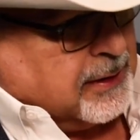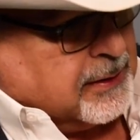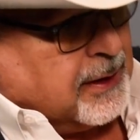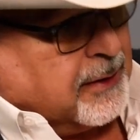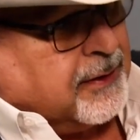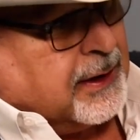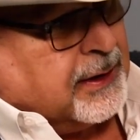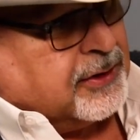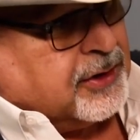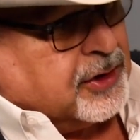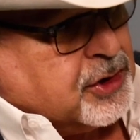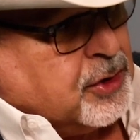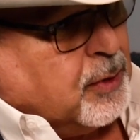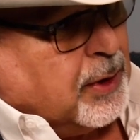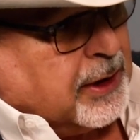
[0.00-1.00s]
the things
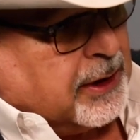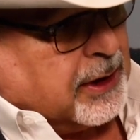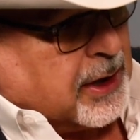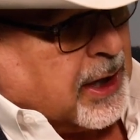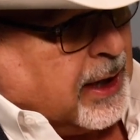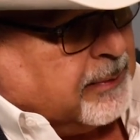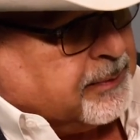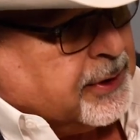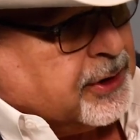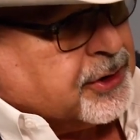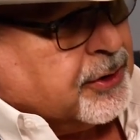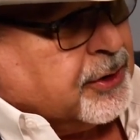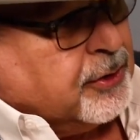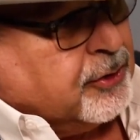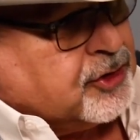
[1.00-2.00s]
you want to accomplish
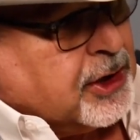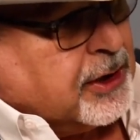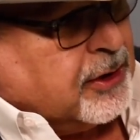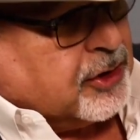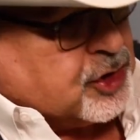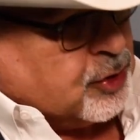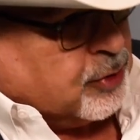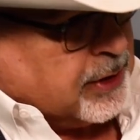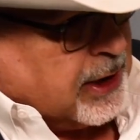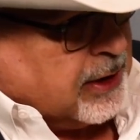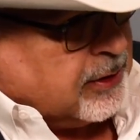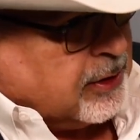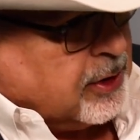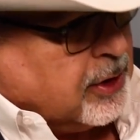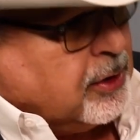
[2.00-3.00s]
or you see that you
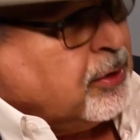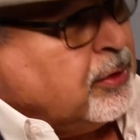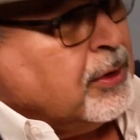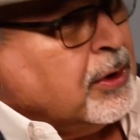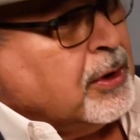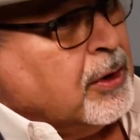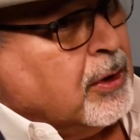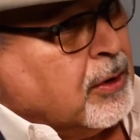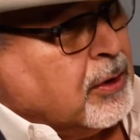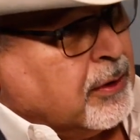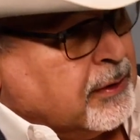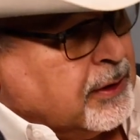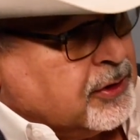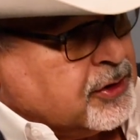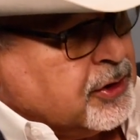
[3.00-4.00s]
need to do
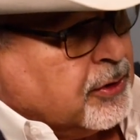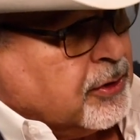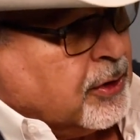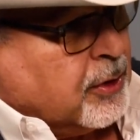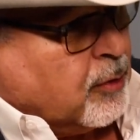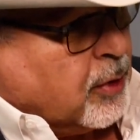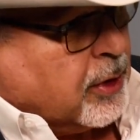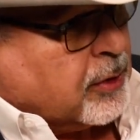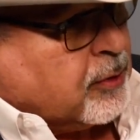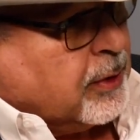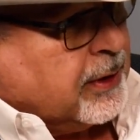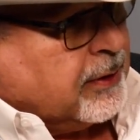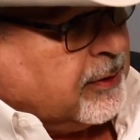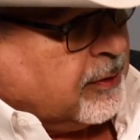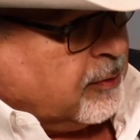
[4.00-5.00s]
or that you're going to work
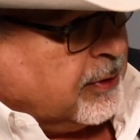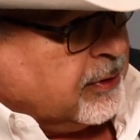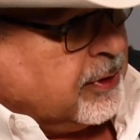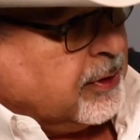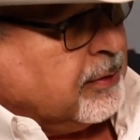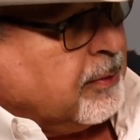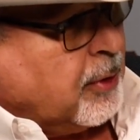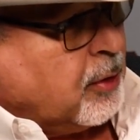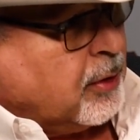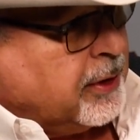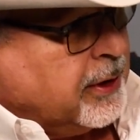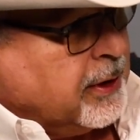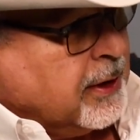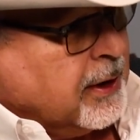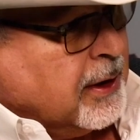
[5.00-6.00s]
with your board